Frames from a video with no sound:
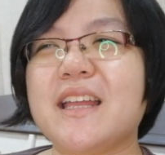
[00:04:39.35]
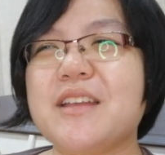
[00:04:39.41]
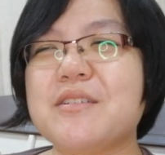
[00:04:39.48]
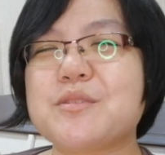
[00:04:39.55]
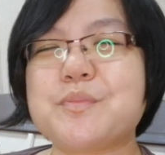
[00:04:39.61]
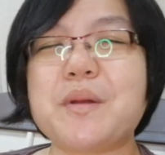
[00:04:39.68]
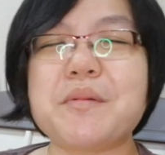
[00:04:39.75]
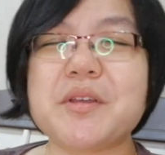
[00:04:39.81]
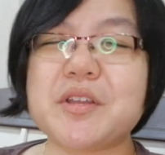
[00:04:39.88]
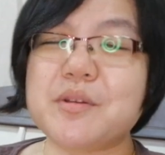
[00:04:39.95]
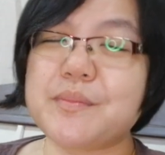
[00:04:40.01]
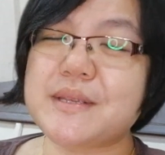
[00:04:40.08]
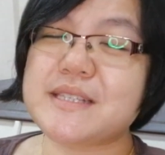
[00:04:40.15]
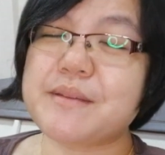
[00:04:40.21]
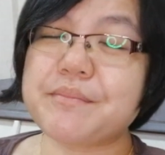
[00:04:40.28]
It was probably going
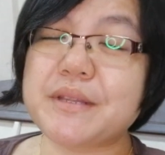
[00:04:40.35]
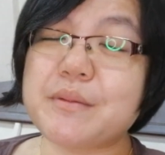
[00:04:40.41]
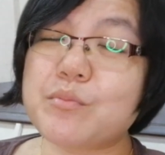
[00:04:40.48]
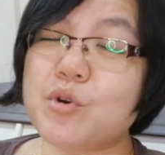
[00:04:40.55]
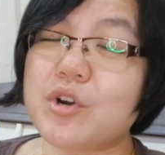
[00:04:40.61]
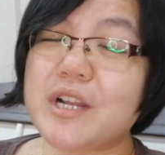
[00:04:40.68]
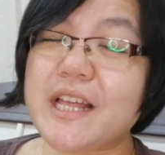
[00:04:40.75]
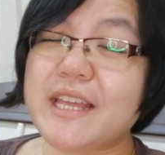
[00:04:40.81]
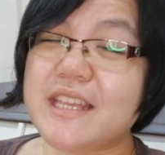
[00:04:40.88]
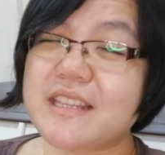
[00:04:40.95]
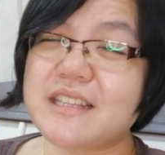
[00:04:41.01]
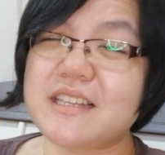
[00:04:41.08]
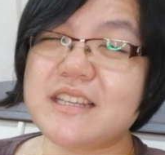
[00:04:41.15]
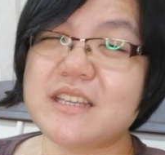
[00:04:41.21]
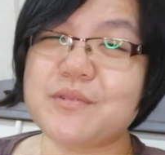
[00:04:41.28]
to be something more like
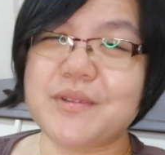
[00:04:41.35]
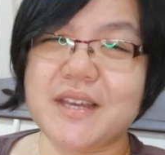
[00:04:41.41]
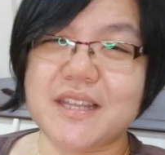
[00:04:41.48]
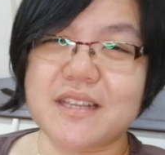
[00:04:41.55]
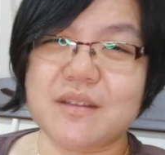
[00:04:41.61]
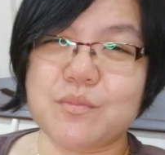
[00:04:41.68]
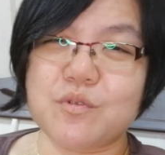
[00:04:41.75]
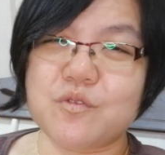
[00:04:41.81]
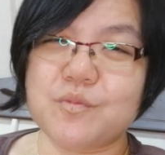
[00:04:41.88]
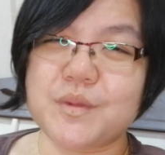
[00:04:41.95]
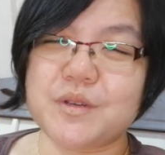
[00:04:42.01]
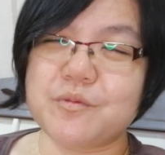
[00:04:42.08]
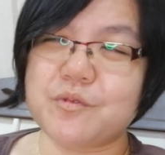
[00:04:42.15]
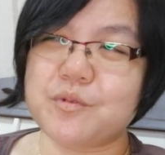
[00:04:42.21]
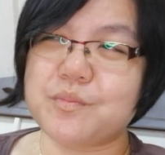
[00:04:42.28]
Italy, where the
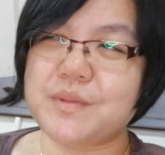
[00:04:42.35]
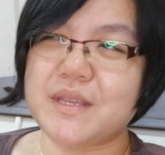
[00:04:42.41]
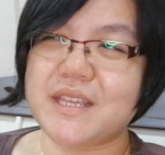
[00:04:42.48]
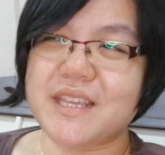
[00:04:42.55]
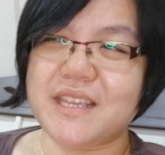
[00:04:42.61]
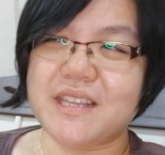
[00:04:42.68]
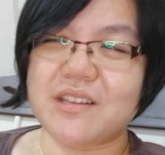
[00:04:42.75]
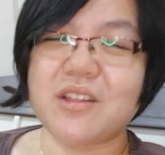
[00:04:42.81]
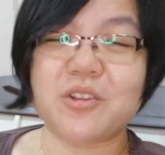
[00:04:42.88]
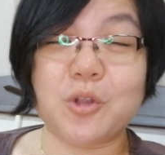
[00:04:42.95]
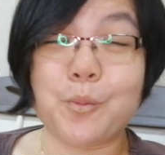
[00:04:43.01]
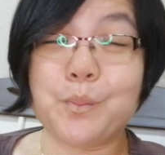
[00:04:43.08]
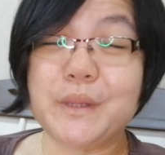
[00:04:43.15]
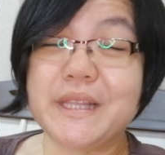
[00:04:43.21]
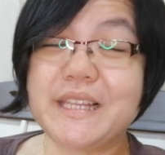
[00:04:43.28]
movement would be not
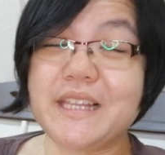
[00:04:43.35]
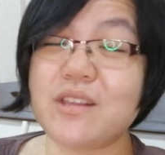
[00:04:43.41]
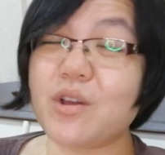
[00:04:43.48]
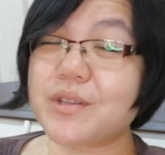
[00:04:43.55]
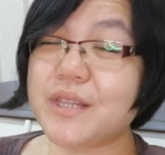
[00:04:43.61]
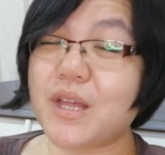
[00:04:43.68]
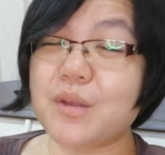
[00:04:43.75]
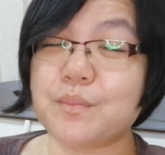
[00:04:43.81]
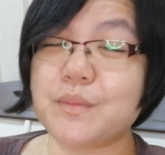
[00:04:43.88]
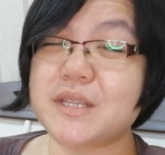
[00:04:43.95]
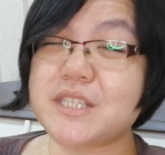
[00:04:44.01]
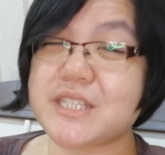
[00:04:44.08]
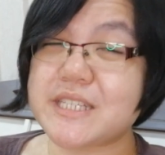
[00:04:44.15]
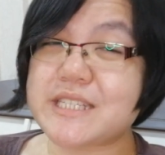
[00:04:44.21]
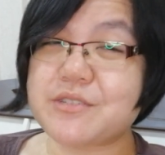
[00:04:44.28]
completely locked down,
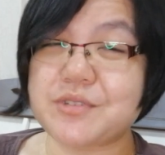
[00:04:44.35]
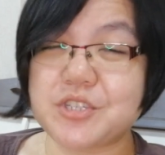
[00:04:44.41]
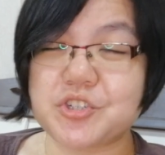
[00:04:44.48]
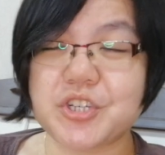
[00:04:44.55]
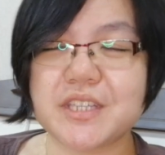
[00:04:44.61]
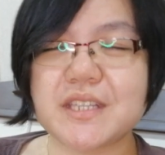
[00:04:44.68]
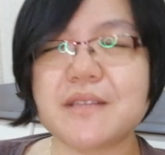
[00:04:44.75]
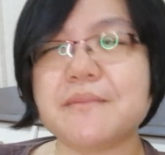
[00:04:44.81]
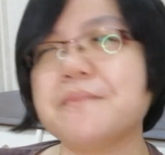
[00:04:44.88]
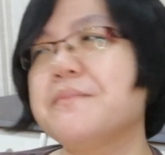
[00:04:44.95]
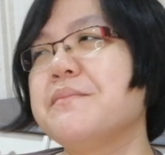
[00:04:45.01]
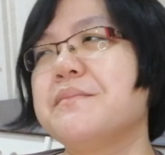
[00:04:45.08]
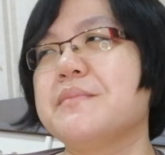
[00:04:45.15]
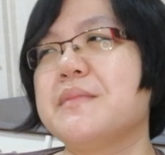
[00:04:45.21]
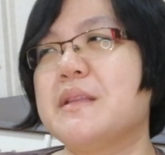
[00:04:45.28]
but just restricted.
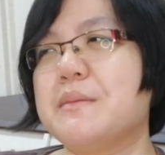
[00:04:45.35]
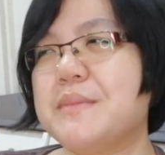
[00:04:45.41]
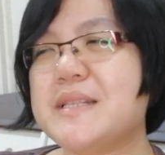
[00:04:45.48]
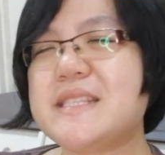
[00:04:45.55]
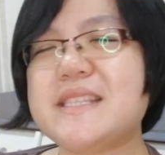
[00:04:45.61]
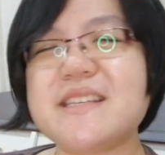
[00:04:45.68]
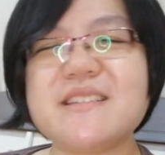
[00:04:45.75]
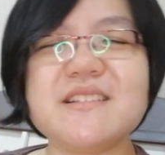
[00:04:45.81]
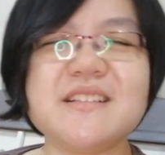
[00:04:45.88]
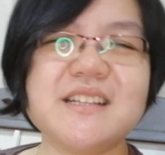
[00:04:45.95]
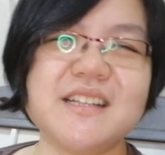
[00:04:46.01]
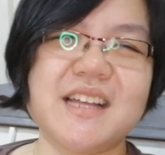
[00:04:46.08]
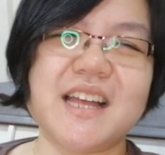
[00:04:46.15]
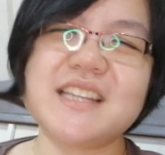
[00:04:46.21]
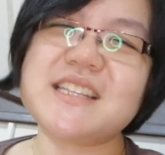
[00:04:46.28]
But
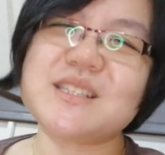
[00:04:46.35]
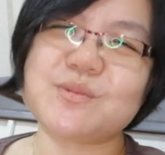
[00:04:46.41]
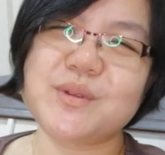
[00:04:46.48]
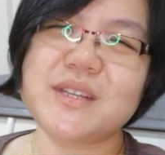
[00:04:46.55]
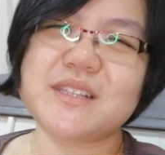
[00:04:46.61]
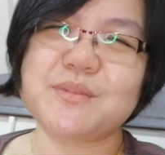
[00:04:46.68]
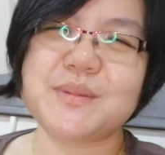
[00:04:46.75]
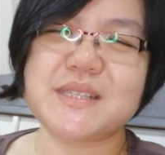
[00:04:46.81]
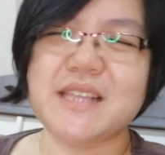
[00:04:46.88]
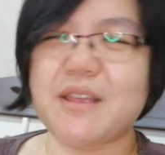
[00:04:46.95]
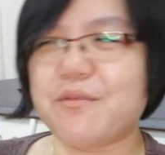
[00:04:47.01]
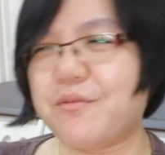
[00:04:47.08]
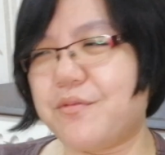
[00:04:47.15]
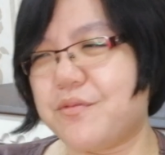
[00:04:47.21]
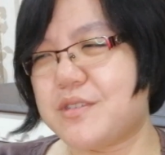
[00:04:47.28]
still, I just wanted to be
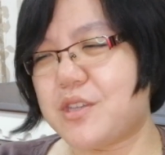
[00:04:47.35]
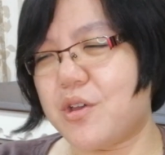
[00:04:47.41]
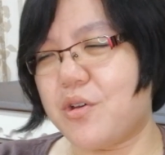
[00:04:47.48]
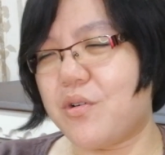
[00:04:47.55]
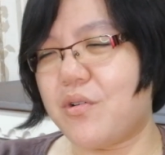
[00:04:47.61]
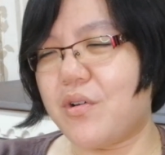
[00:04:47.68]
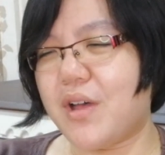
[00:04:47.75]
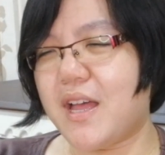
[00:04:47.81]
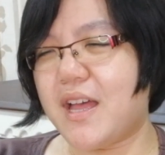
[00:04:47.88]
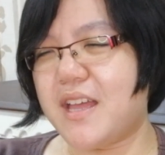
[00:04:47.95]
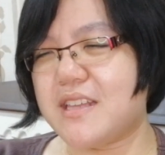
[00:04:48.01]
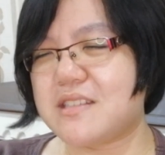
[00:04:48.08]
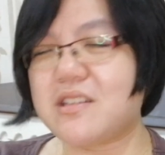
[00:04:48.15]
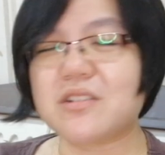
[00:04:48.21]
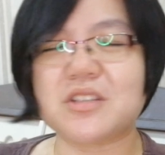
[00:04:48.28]
safe, so
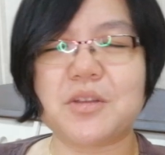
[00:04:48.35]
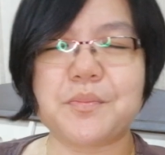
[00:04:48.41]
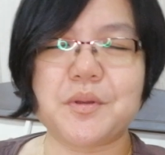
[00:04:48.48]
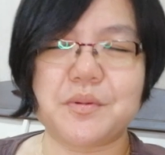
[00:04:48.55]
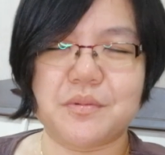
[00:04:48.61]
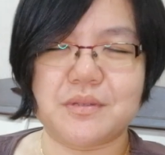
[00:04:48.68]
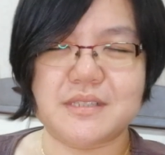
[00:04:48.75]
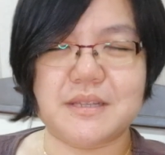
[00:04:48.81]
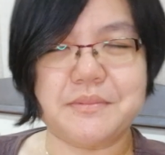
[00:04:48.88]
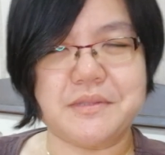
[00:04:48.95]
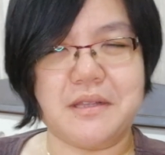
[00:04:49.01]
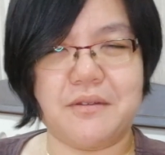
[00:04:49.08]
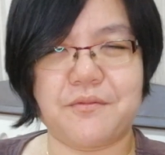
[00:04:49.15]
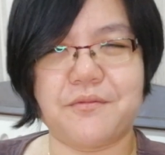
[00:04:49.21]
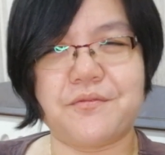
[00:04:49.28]
I stocked up on some
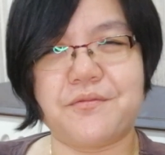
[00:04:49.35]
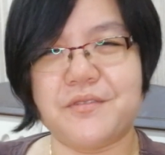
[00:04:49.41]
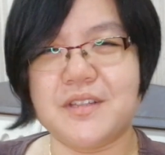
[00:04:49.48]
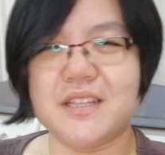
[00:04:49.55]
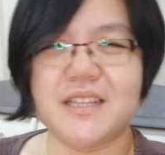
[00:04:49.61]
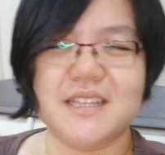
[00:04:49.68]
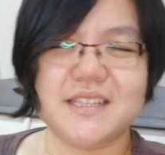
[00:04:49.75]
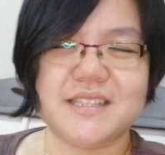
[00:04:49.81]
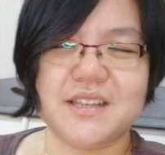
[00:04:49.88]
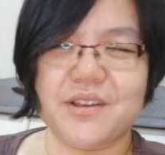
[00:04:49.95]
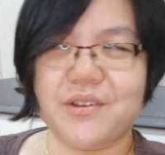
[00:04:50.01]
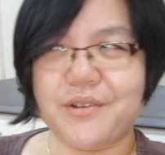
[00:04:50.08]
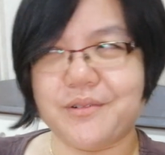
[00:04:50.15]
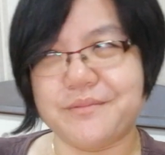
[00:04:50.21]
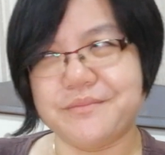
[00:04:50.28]
stuff.
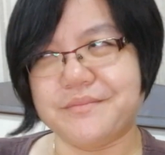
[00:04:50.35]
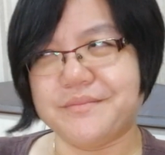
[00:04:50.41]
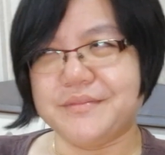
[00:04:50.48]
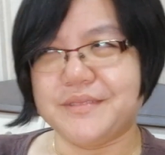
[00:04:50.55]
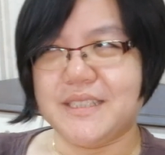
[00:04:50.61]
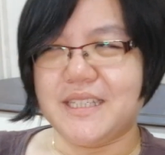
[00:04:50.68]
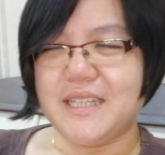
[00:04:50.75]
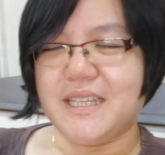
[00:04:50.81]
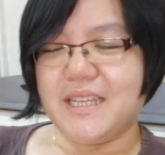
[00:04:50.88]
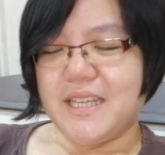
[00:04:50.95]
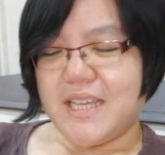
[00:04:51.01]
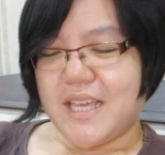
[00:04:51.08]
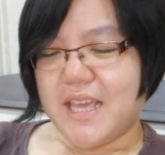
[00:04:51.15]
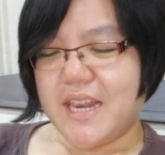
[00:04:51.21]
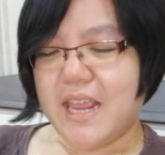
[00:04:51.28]
So,
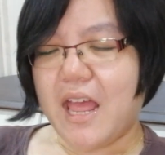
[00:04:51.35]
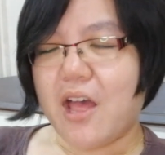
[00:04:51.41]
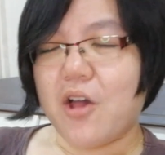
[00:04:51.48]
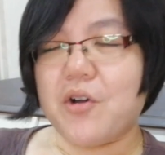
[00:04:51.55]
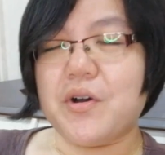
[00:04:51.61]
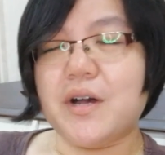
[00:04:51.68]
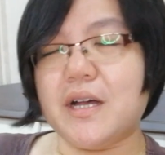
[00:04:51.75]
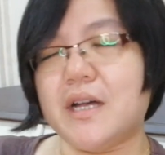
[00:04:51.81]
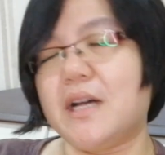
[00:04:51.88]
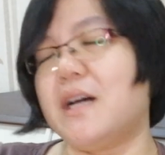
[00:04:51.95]
anyhow,